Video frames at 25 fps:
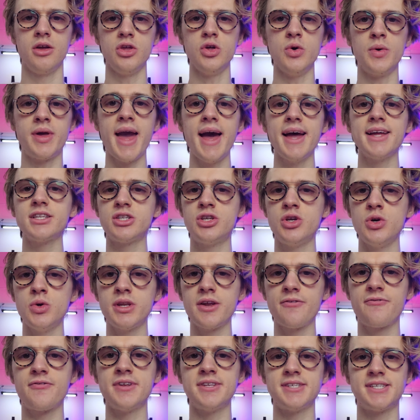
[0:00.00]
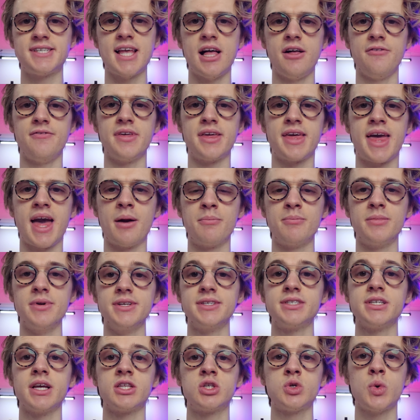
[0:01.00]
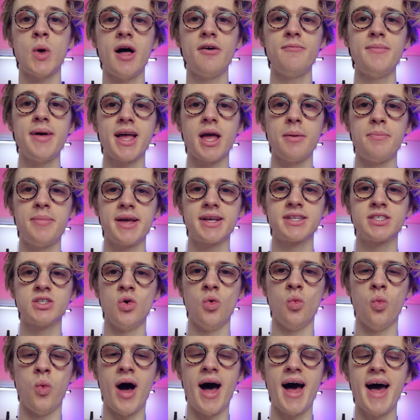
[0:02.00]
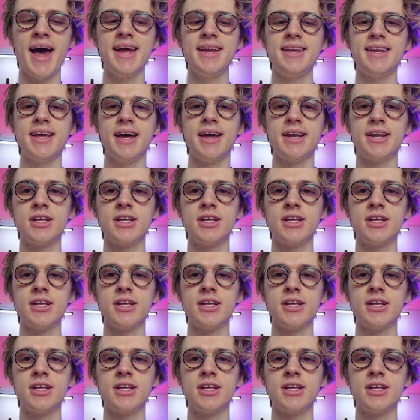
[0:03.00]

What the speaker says: You get two different selfie cameras, a 12-megapixel wide and a